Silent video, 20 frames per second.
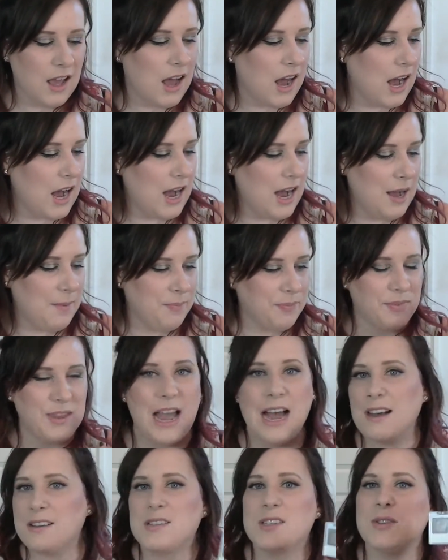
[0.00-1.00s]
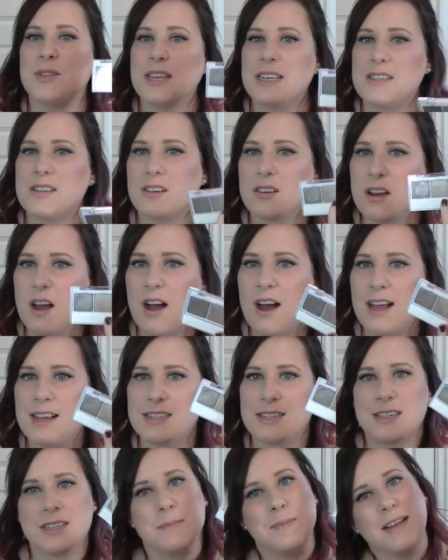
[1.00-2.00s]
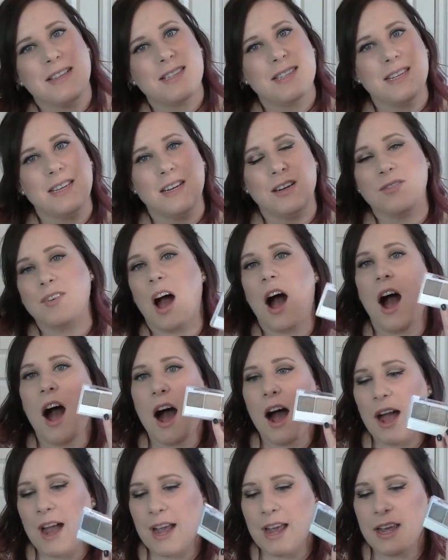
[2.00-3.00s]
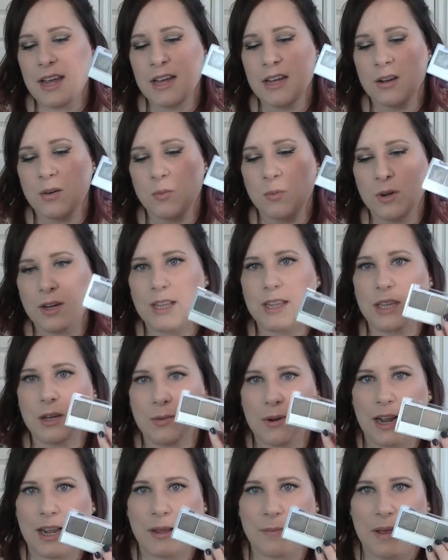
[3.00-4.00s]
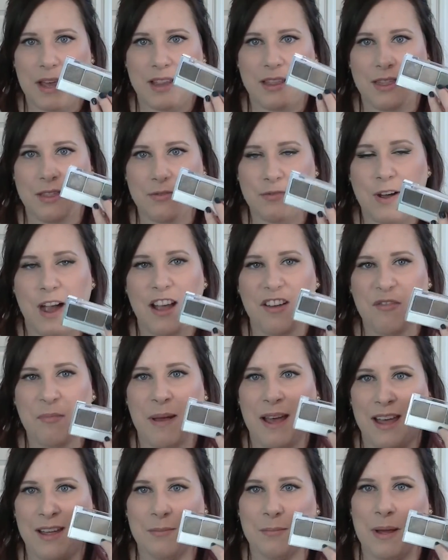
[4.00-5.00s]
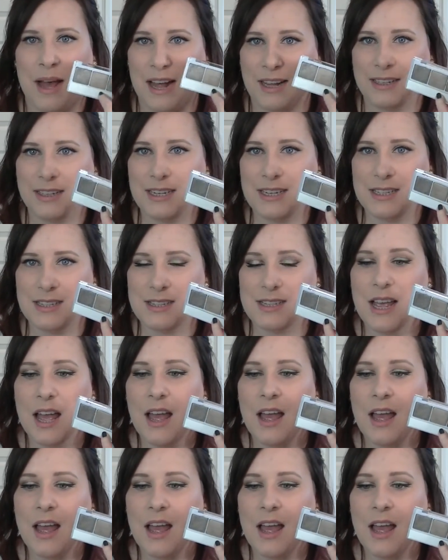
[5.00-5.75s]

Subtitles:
Yeah, so these are not as expensive. I really recommend the 5-pan palettes.